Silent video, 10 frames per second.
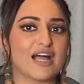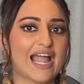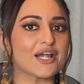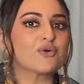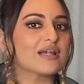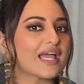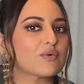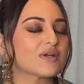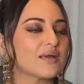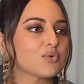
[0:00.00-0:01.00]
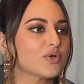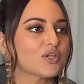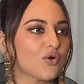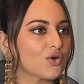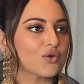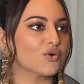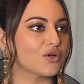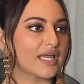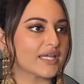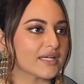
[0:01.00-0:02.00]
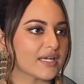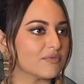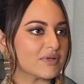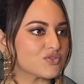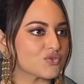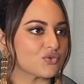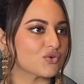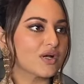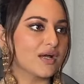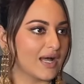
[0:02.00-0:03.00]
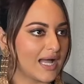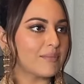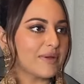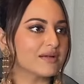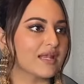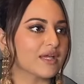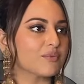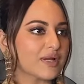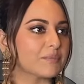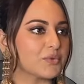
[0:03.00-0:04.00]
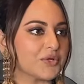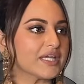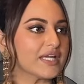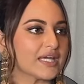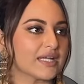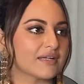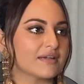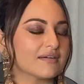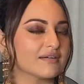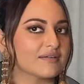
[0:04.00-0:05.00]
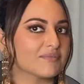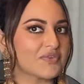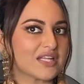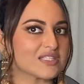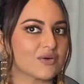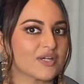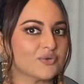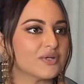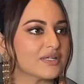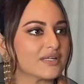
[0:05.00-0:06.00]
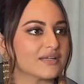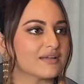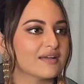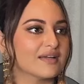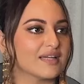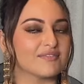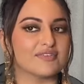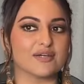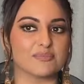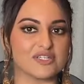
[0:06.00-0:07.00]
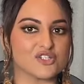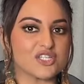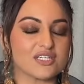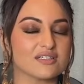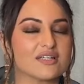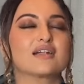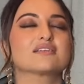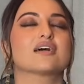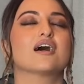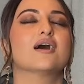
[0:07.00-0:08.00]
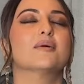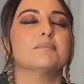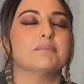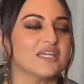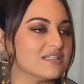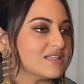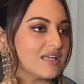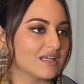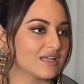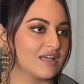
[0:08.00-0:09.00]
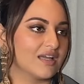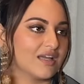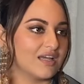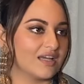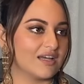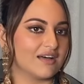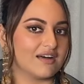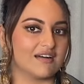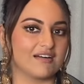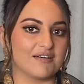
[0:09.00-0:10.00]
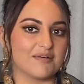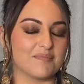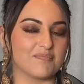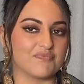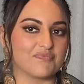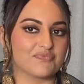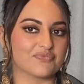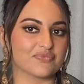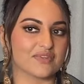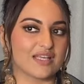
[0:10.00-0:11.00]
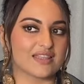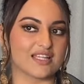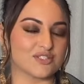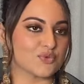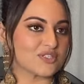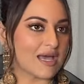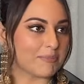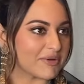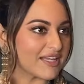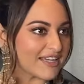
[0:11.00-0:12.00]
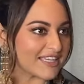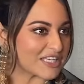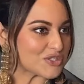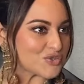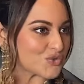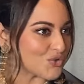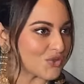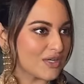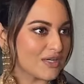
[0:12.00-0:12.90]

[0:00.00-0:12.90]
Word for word: I don't like what I'm doing, you're not going to like it anyway. So mm. I better like what I'm doing, and mm. um, that's how I do it. And if they appreciate it, that's amazing. Yeah. Um, and that's what's happening, I guess. So. Yeah.